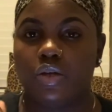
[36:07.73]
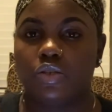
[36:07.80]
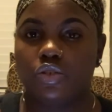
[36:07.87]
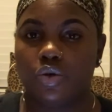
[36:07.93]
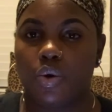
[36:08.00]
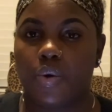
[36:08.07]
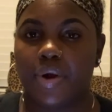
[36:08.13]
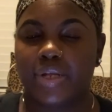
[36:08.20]

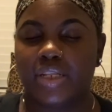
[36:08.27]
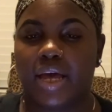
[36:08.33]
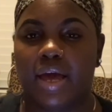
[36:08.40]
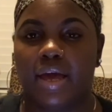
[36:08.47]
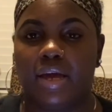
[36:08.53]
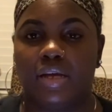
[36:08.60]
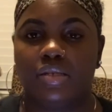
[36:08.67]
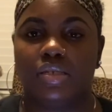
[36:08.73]
Tory
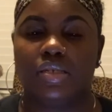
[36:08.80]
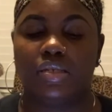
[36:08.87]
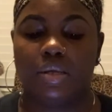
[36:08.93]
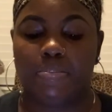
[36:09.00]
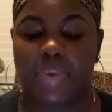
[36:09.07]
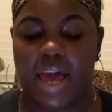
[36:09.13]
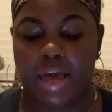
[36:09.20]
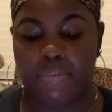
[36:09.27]
Lanez, The
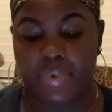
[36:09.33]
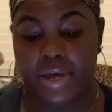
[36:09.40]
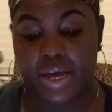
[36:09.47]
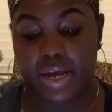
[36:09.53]
Baby,